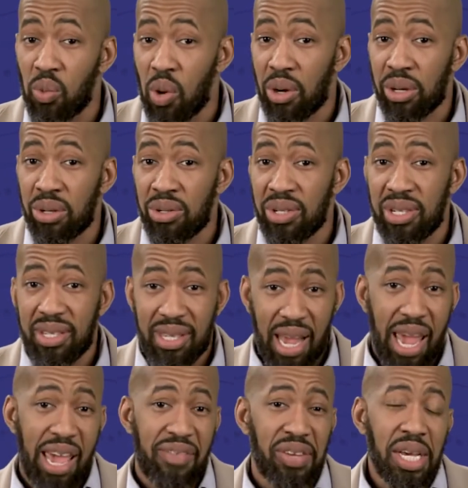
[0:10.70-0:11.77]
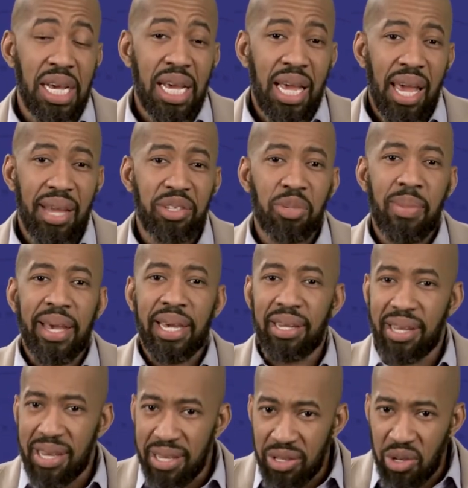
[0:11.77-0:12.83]
workers to save and to make
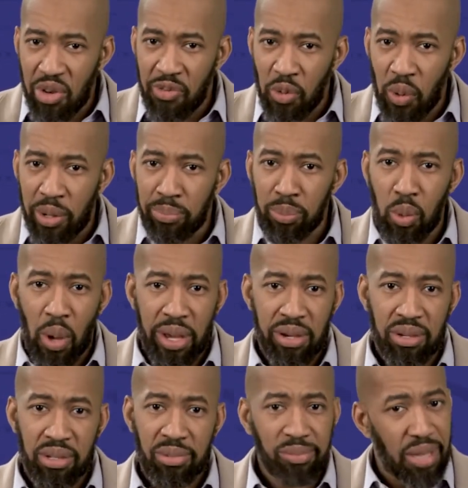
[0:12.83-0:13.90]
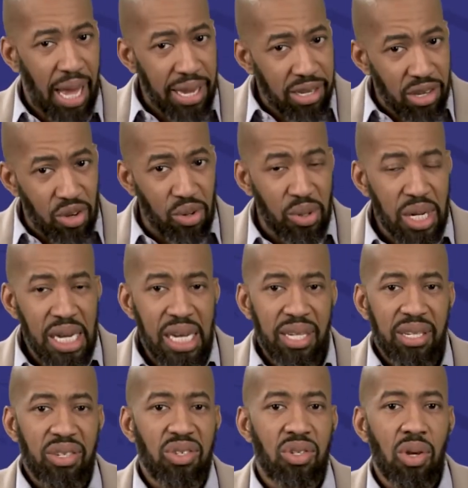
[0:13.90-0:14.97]
it easier for employers, like you,
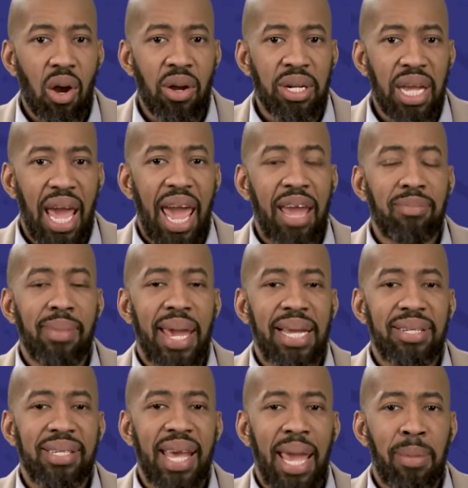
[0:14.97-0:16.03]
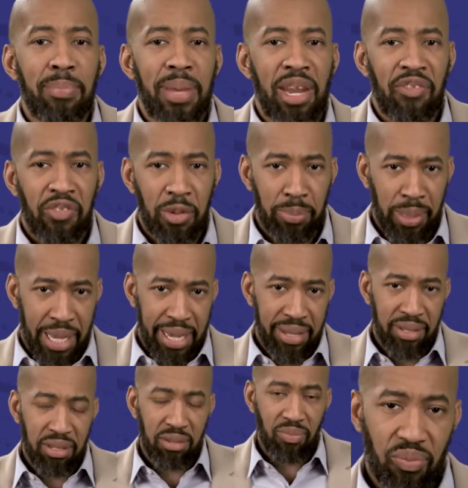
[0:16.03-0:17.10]
to start and maintain benefit
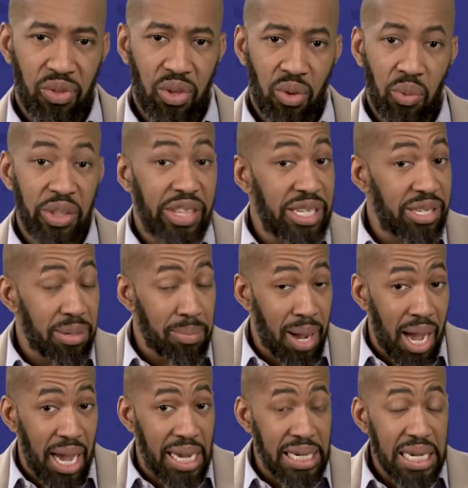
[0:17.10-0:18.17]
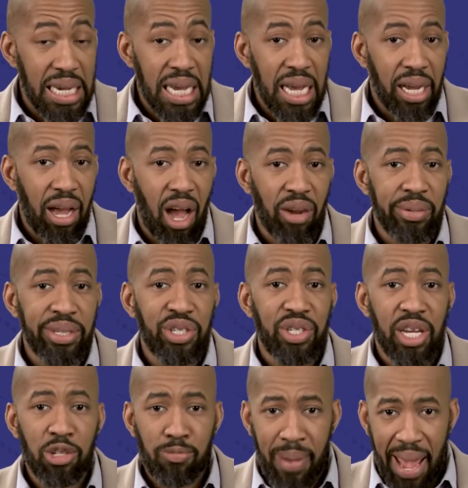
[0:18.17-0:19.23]
plans. With this in mind, Congress
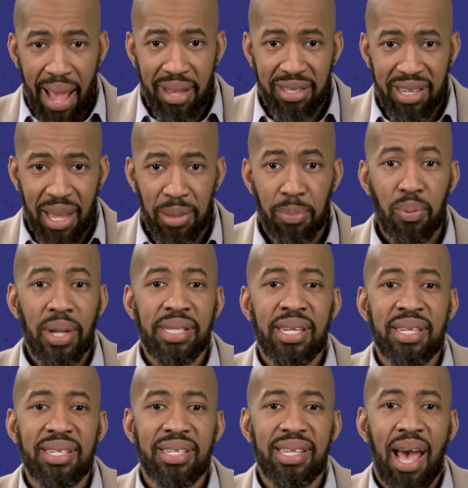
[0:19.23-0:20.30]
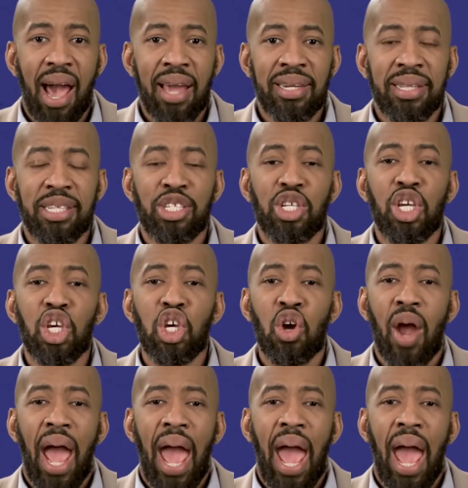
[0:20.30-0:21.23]
just passed and the President signed the SECURE